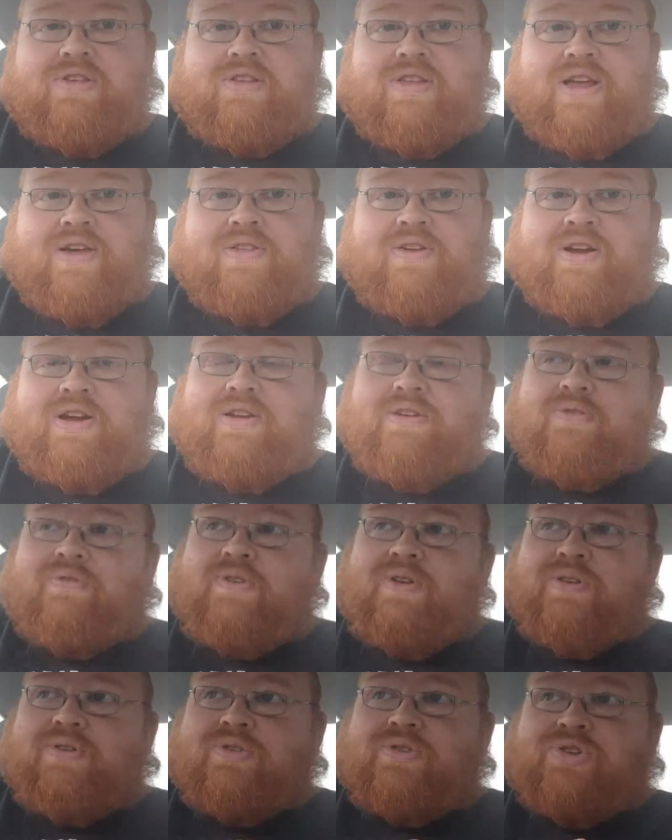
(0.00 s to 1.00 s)
Now they're going to
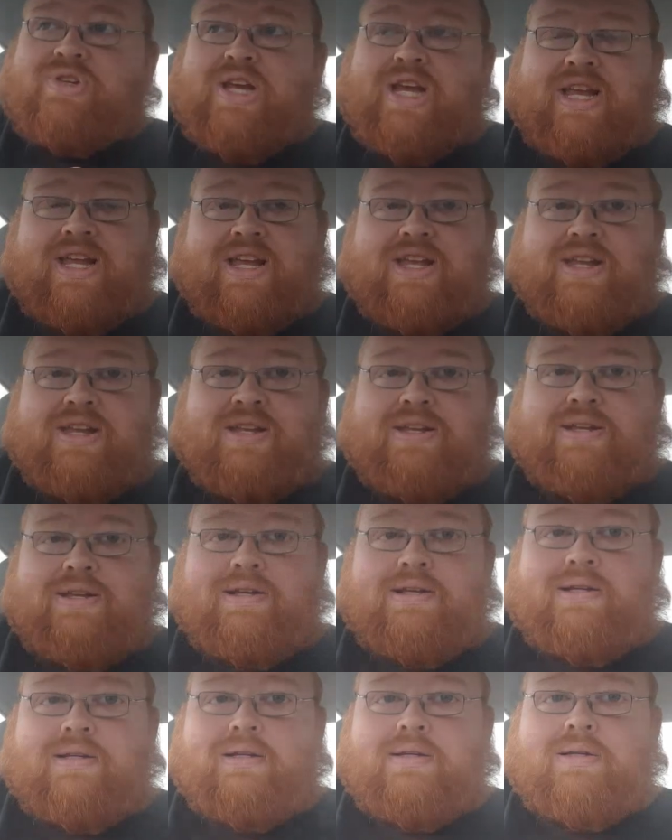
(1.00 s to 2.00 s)
feel cheated
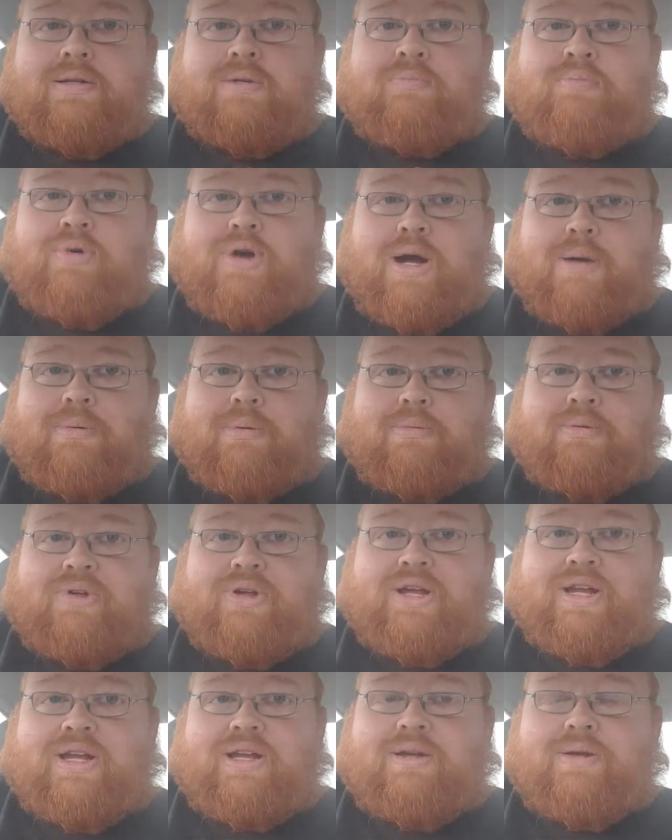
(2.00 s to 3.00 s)

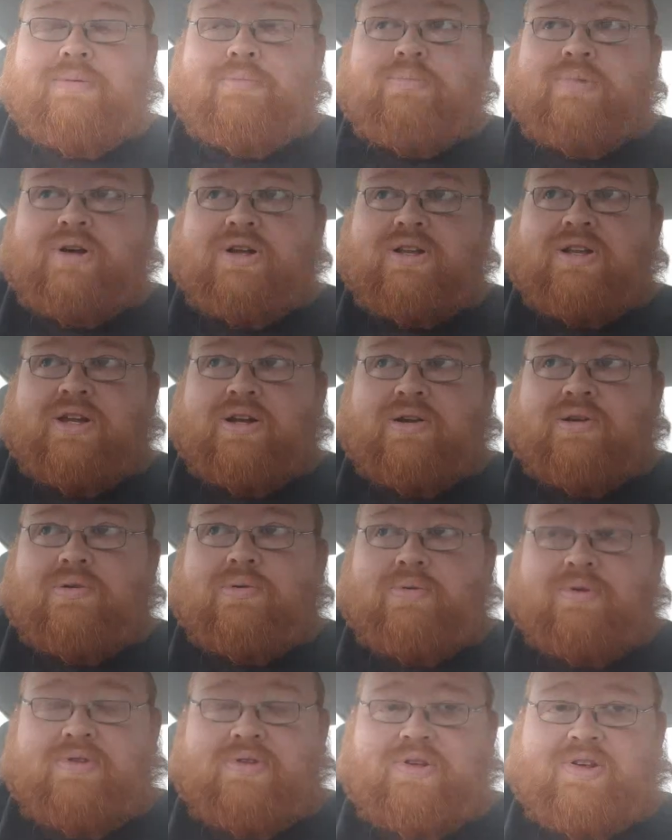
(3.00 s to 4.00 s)
probably, but
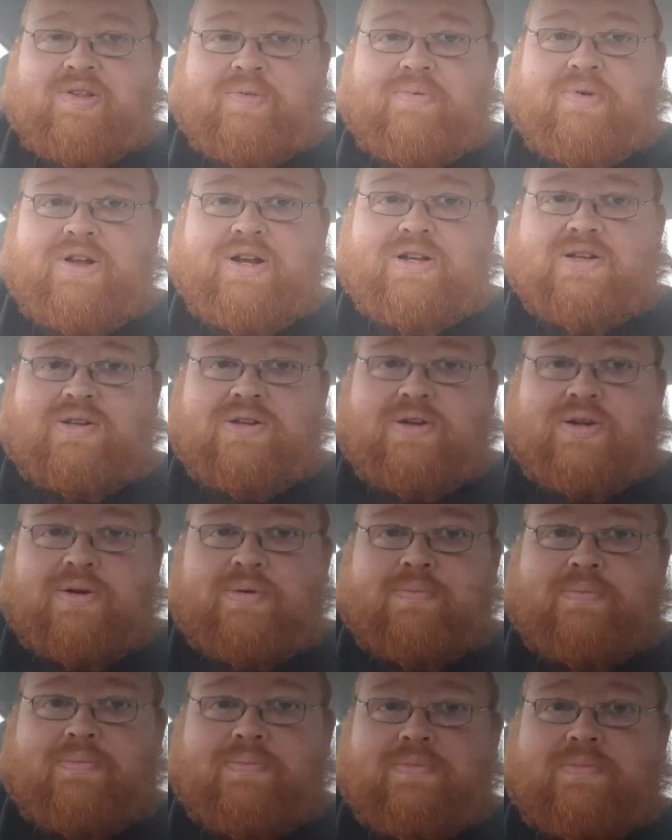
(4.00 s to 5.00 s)
once you explain it to
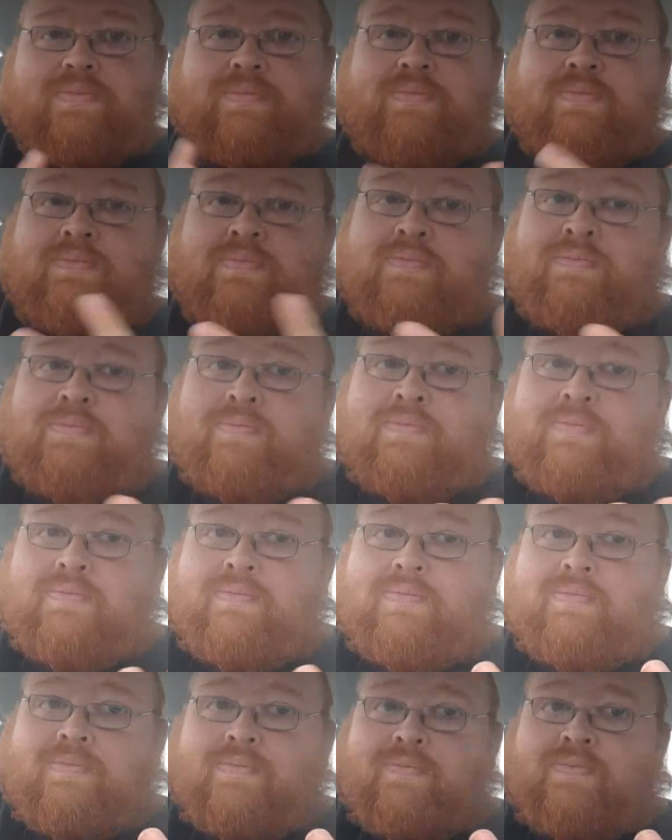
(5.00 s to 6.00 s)
them,
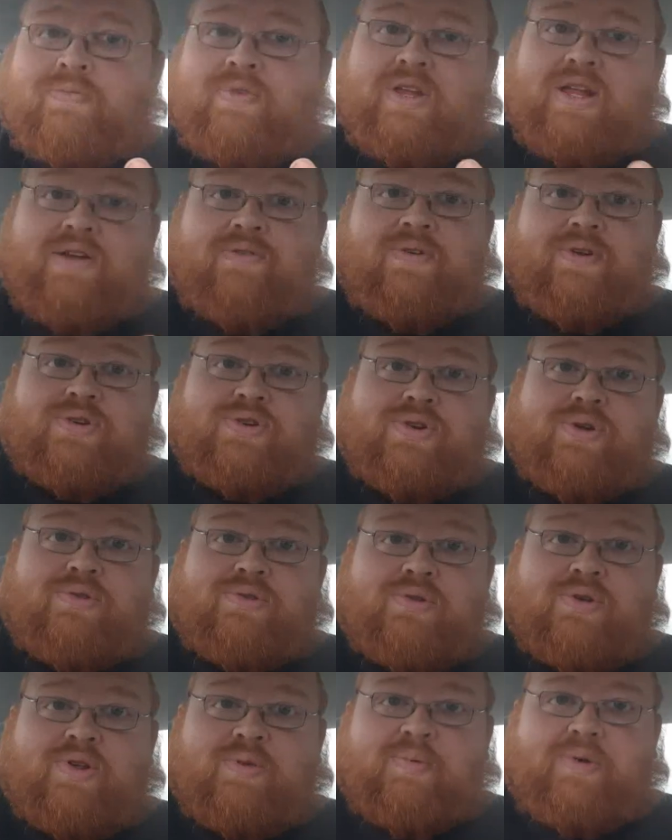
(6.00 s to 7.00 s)
if you choose
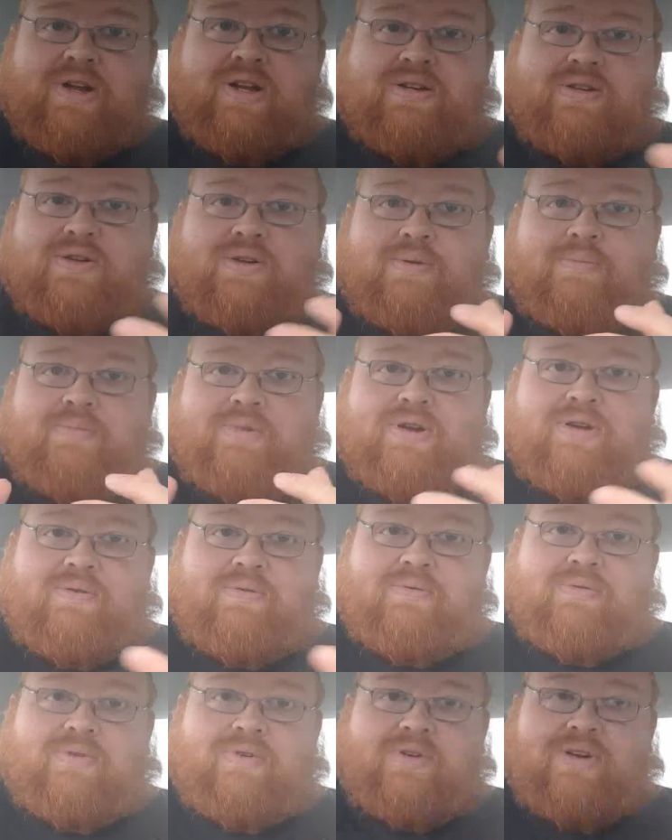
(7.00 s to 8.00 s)
to explain it to them, you don't
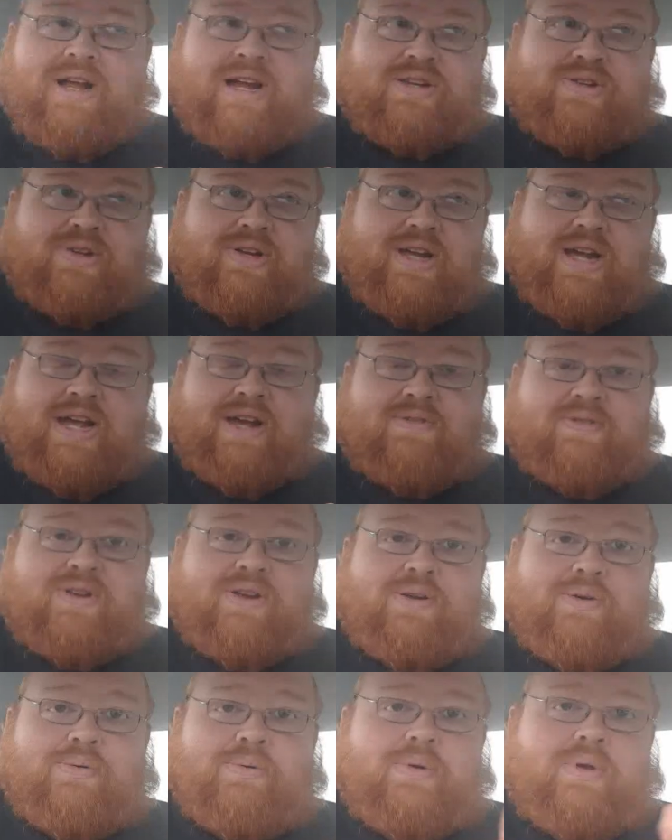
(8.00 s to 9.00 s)
actually have
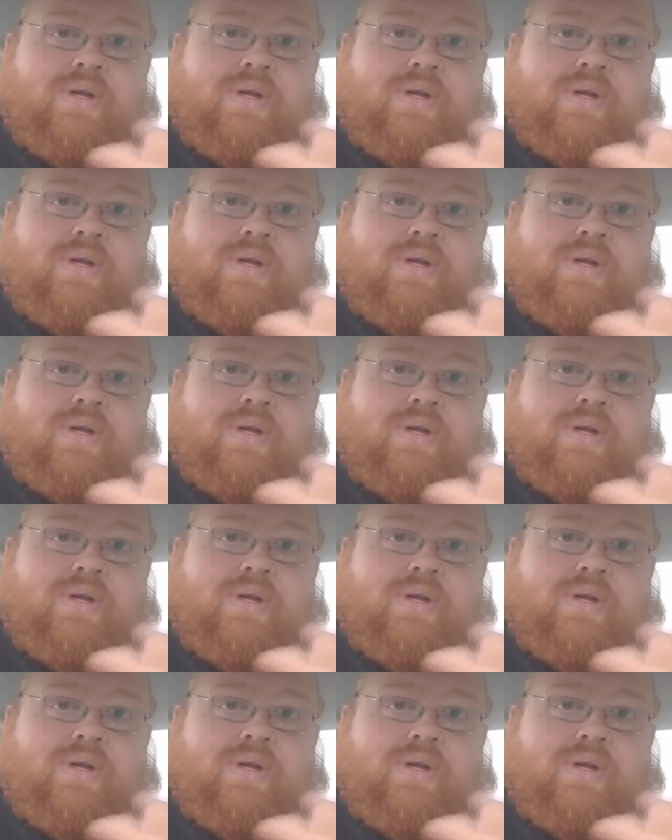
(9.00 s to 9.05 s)
to.